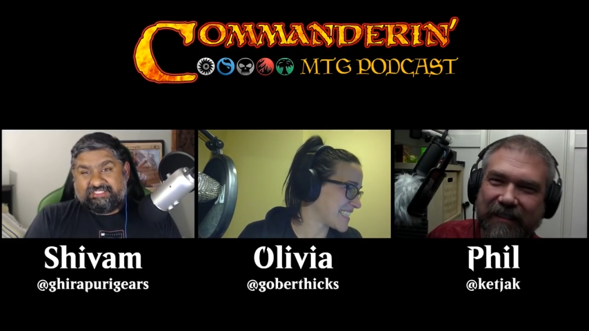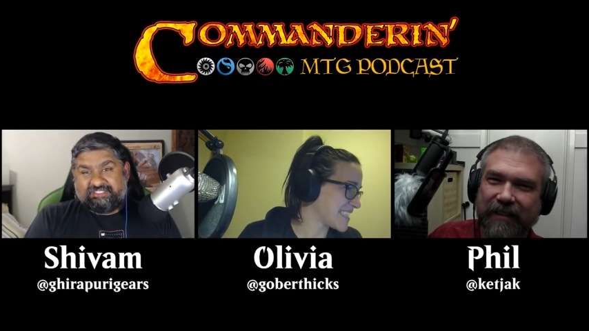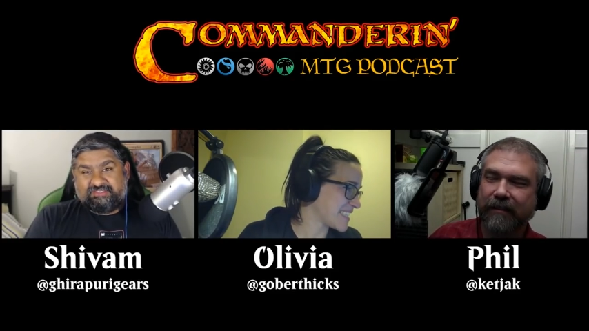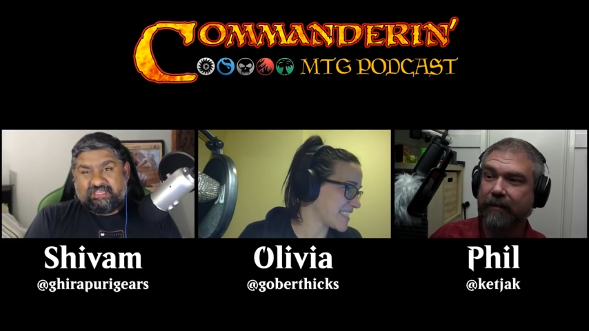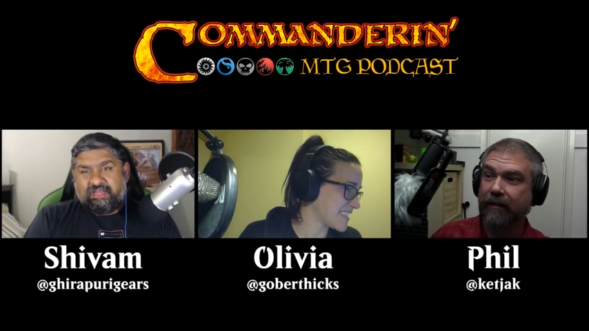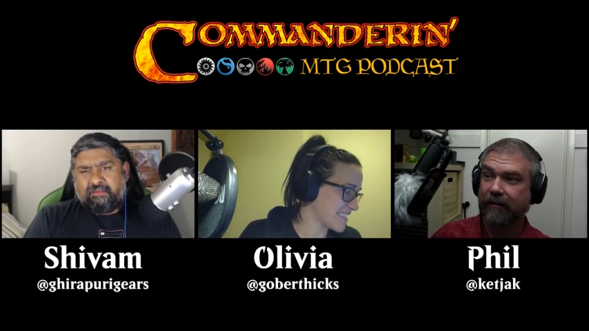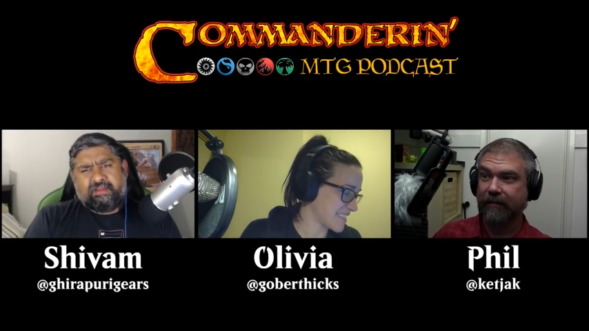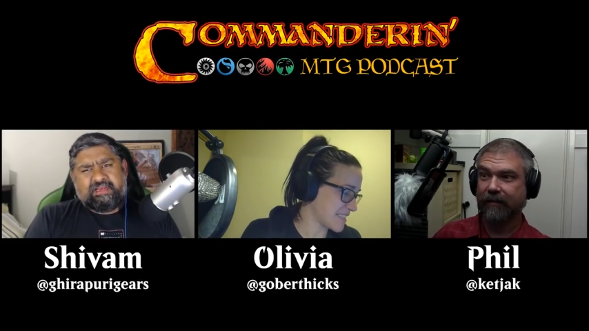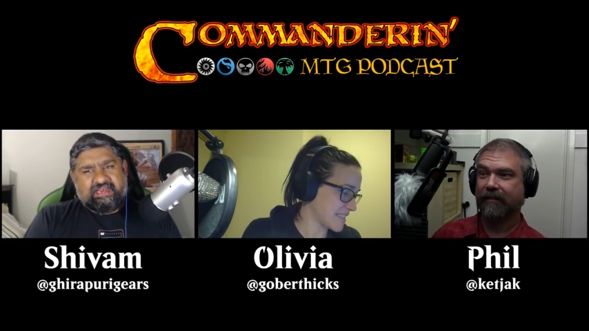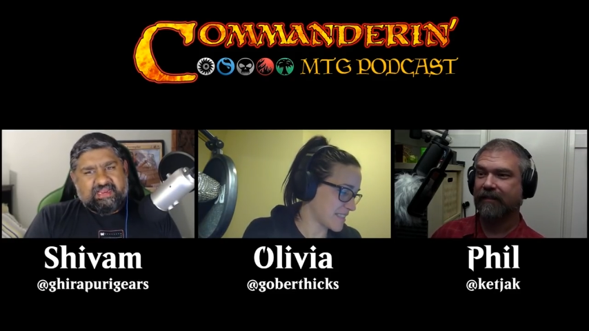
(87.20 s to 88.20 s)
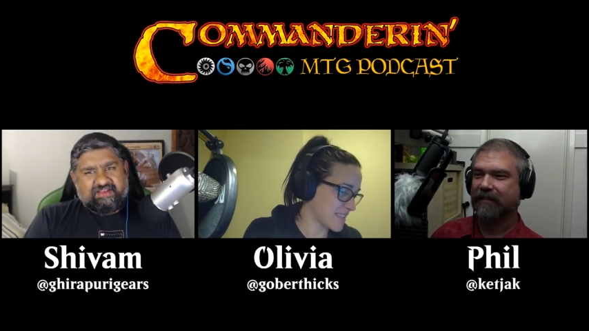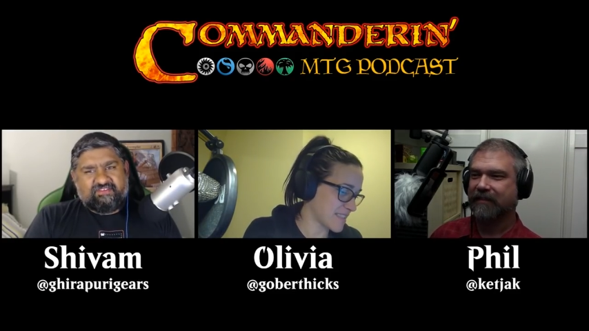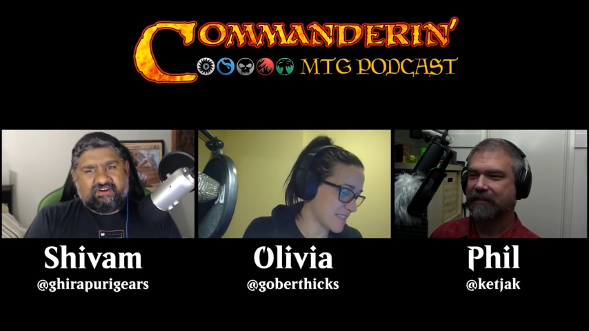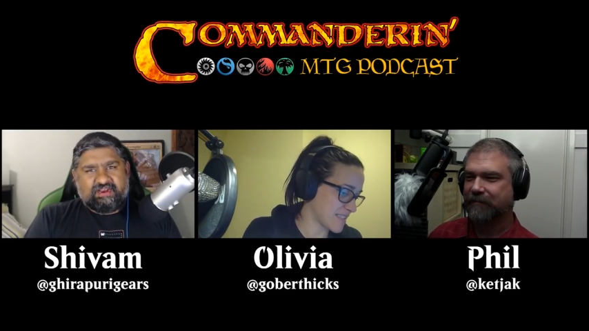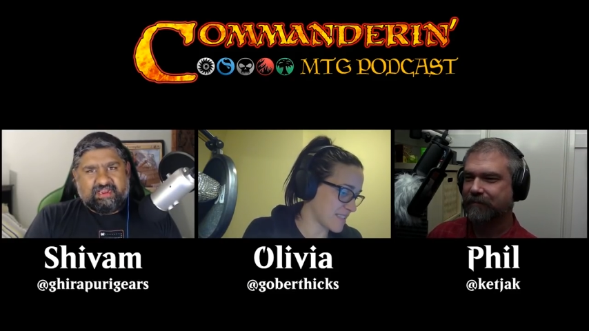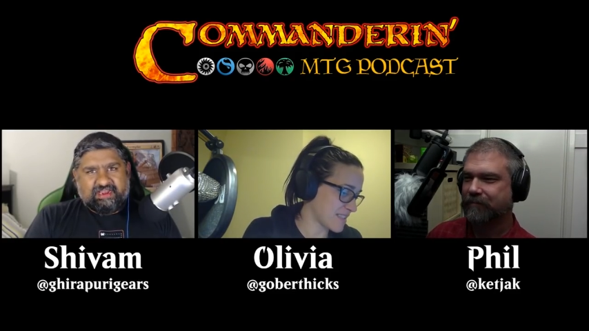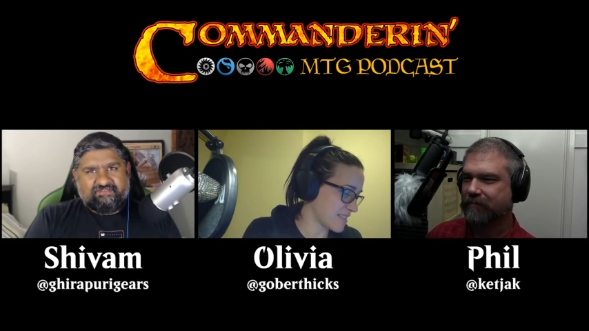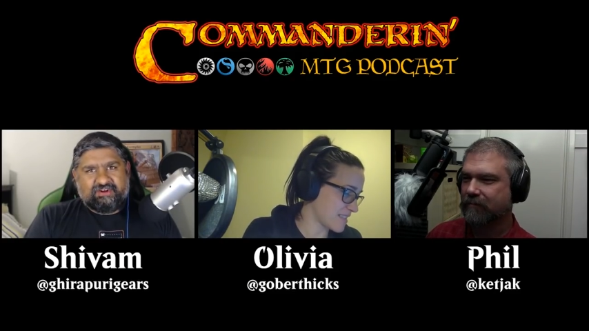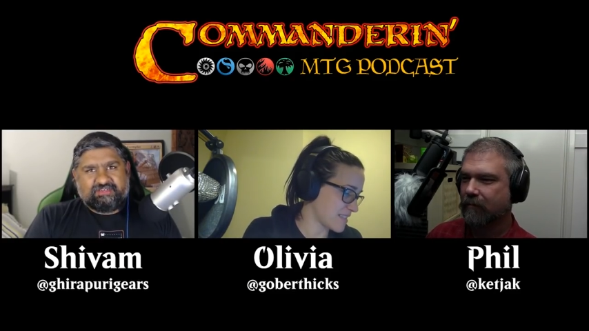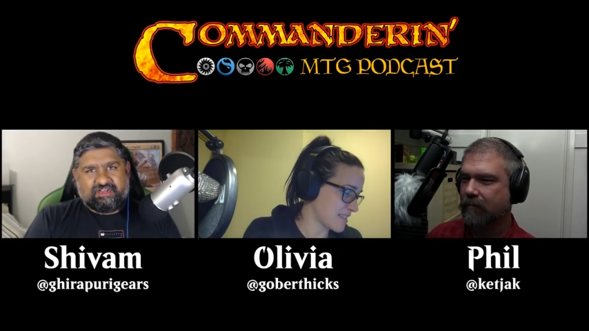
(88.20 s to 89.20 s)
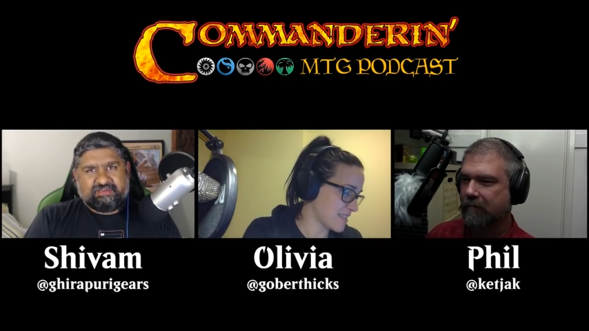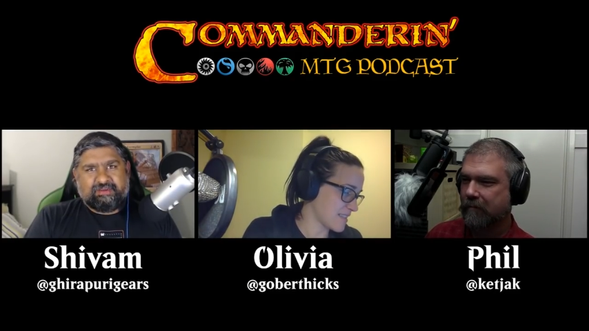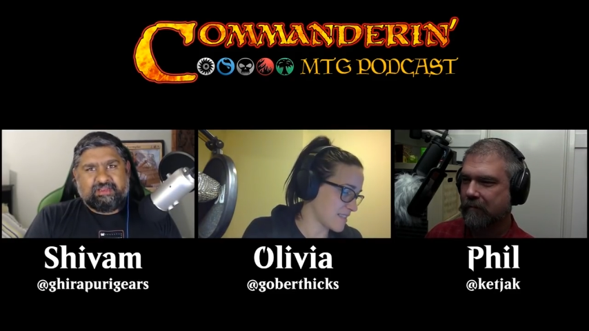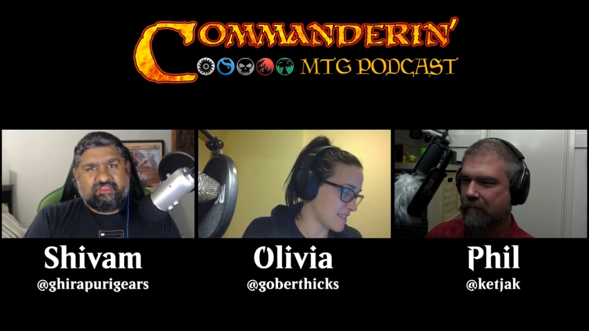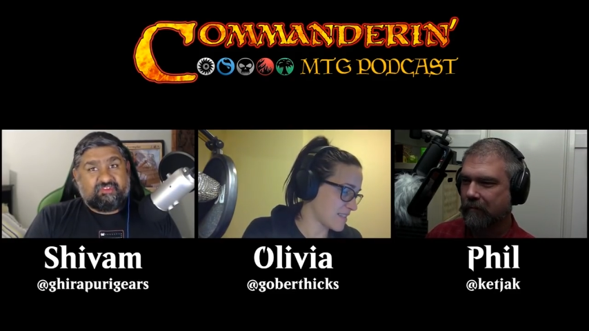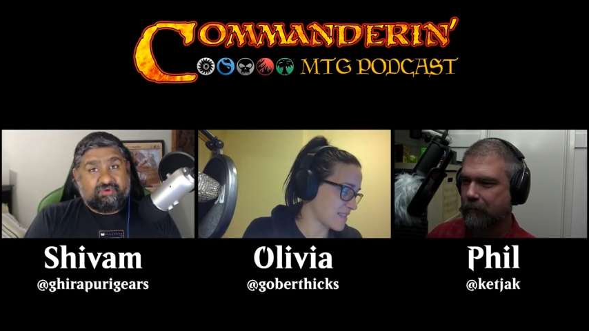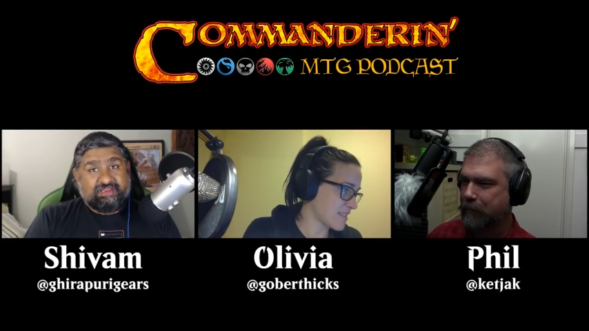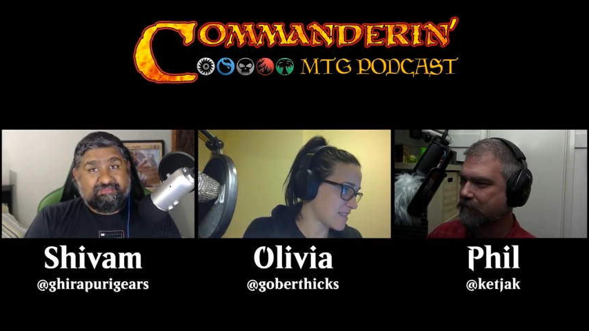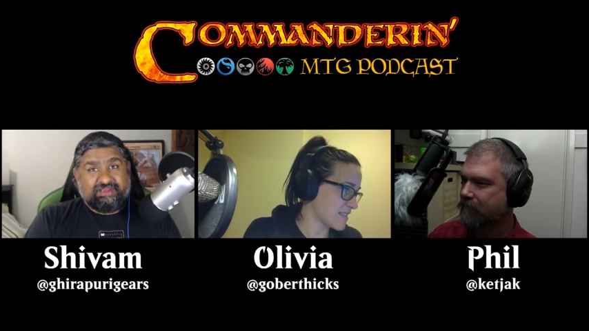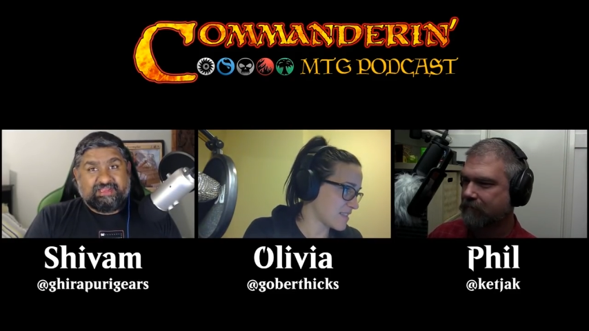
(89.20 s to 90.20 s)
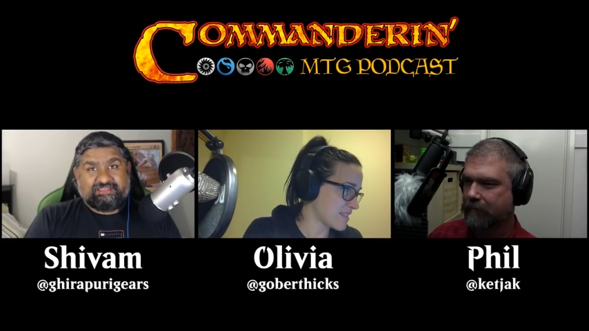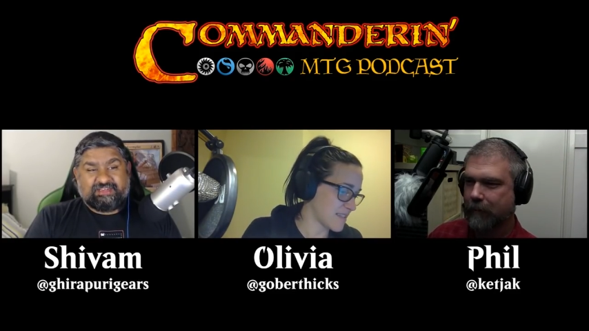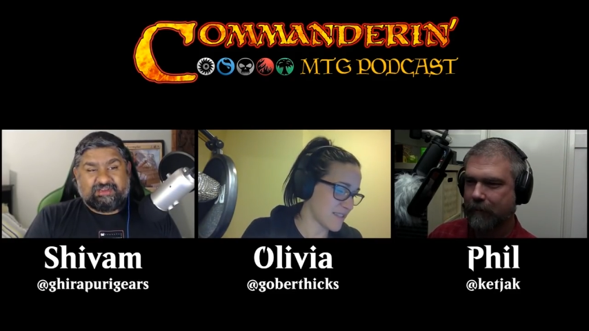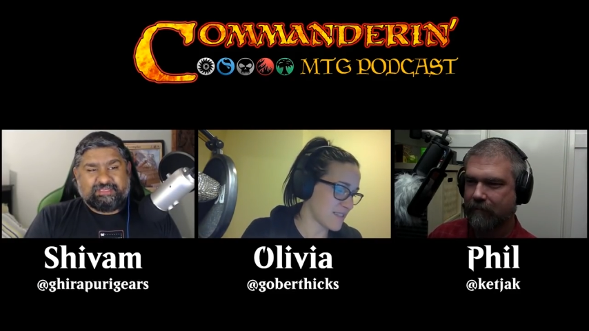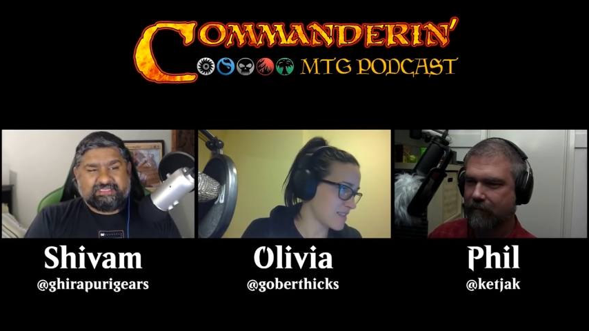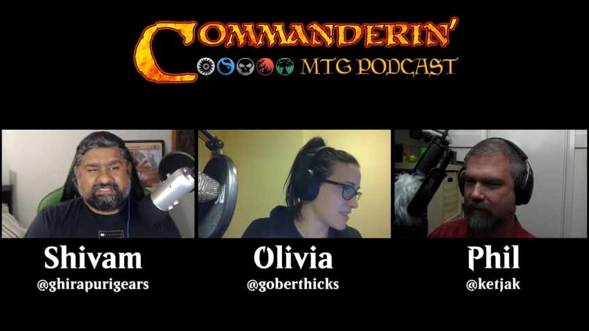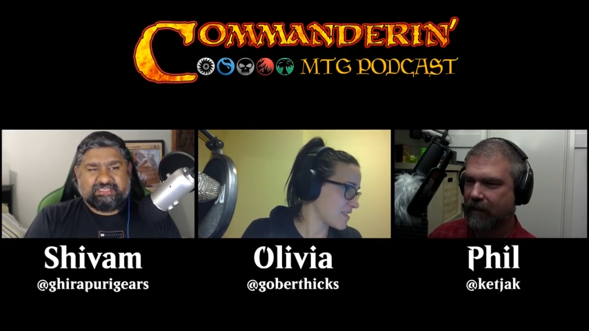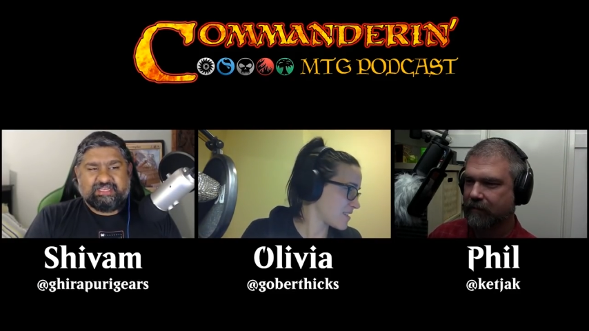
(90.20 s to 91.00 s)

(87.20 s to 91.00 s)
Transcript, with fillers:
Speaker 1: issues, but never ever talk about three banned topics